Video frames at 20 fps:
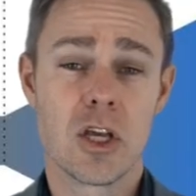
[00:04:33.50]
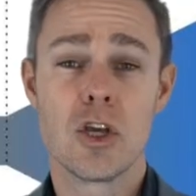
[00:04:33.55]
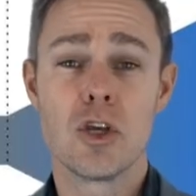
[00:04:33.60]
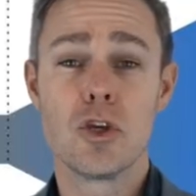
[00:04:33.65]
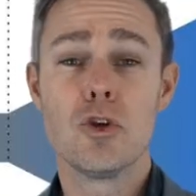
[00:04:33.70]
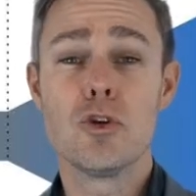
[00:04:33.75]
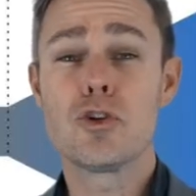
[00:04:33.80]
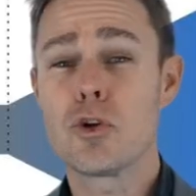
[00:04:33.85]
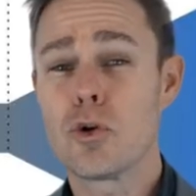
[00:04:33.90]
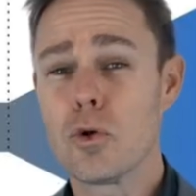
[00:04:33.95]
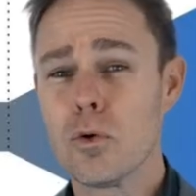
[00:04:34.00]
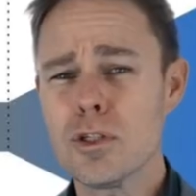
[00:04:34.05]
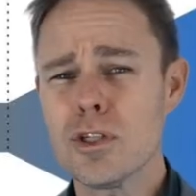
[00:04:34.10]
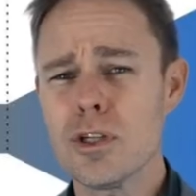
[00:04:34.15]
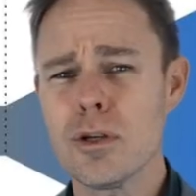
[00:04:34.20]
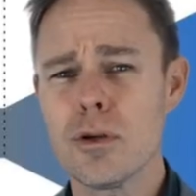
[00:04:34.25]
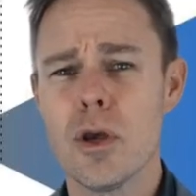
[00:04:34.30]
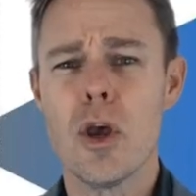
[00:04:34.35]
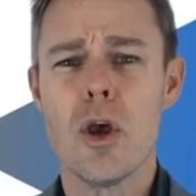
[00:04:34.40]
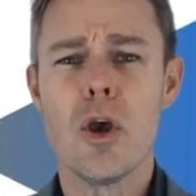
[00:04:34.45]
You should
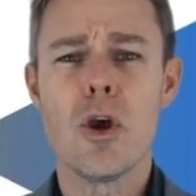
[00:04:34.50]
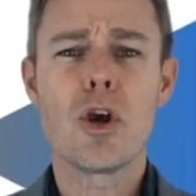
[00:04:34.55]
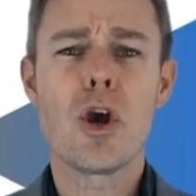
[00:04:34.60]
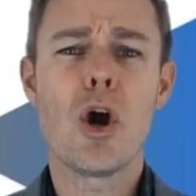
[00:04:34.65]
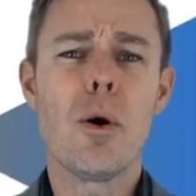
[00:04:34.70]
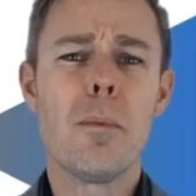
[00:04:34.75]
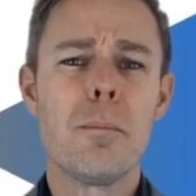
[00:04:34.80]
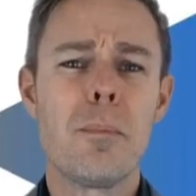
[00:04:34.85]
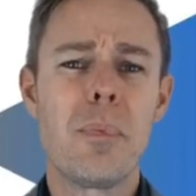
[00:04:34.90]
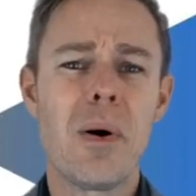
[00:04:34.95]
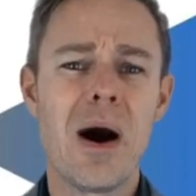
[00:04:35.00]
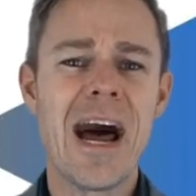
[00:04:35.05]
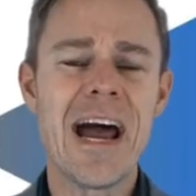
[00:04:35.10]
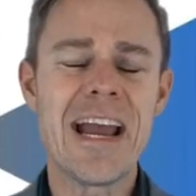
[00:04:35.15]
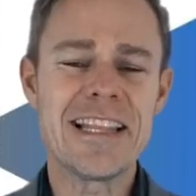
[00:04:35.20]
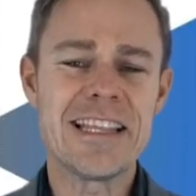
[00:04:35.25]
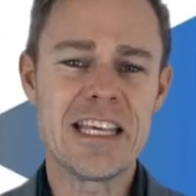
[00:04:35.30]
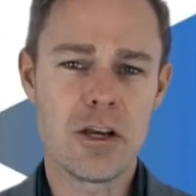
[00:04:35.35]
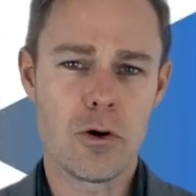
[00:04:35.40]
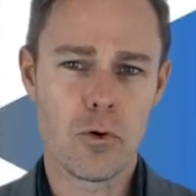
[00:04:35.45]
also
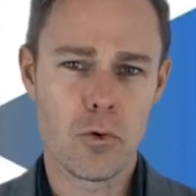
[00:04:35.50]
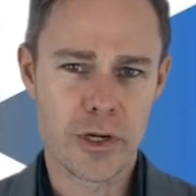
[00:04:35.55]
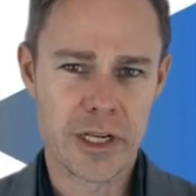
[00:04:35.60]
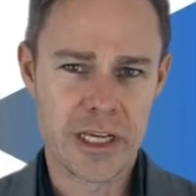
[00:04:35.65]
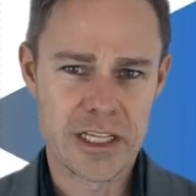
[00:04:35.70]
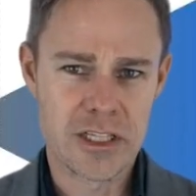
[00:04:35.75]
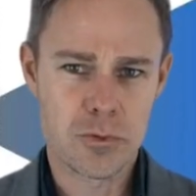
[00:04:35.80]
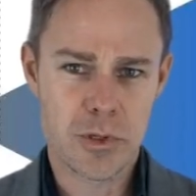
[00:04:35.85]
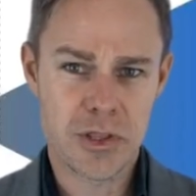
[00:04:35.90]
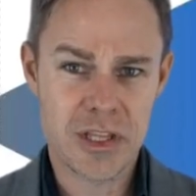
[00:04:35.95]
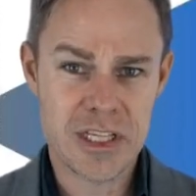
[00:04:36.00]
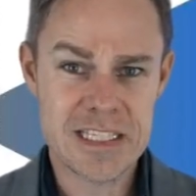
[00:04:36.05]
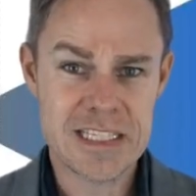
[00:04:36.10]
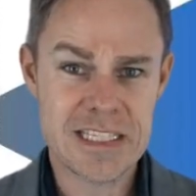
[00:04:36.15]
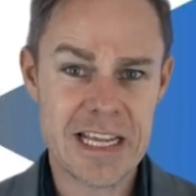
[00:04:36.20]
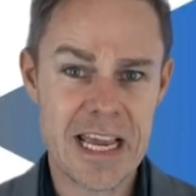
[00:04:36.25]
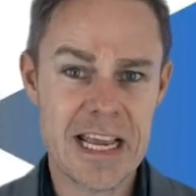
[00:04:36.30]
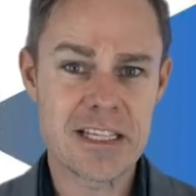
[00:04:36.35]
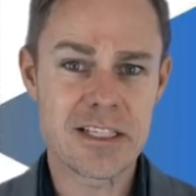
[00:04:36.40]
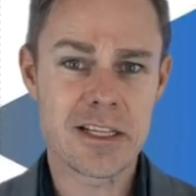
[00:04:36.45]
combine the audience with the
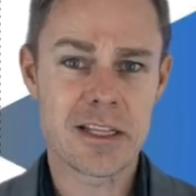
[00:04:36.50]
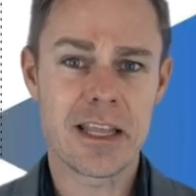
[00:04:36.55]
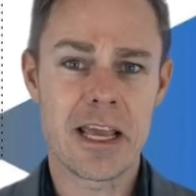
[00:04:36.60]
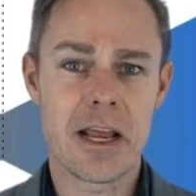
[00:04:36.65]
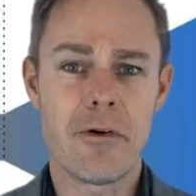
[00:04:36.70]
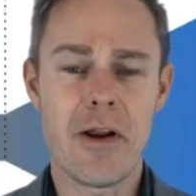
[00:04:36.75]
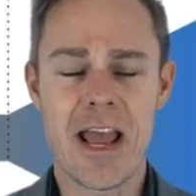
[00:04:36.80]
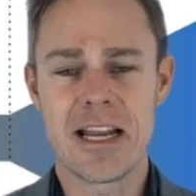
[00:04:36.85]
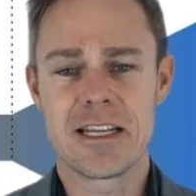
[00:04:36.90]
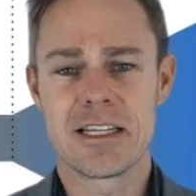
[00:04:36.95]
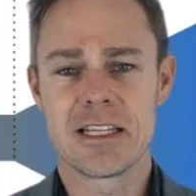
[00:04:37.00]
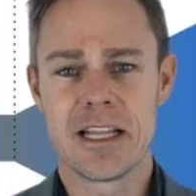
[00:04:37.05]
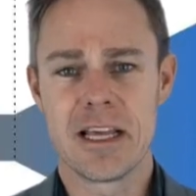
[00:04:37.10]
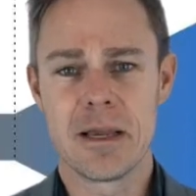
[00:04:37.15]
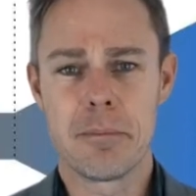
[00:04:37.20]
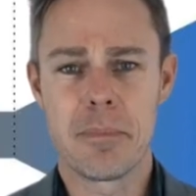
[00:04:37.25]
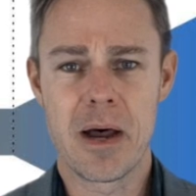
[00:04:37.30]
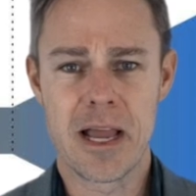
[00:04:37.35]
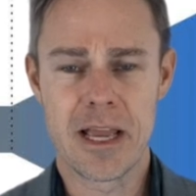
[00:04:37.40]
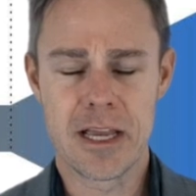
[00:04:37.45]
stage that they're at in
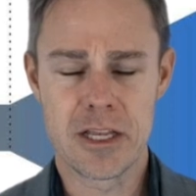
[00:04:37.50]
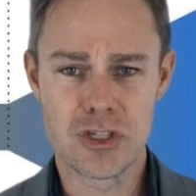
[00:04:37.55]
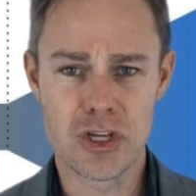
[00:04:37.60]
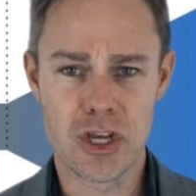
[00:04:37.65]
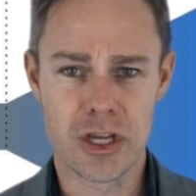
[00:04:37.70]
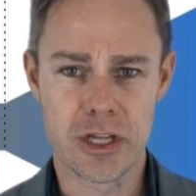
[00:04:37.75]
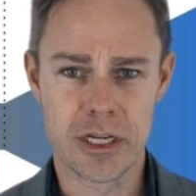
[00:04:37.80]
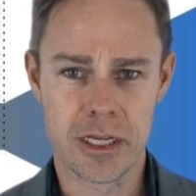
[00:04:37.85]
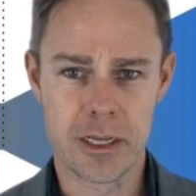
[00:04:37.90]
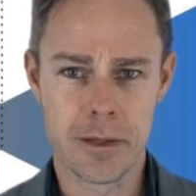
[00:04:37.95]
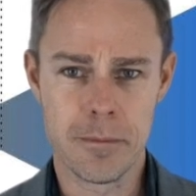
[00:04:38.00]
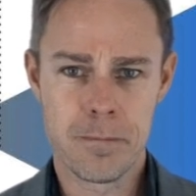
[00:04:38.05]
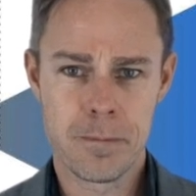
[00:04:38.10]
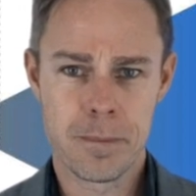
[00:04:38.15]
their buyer journey.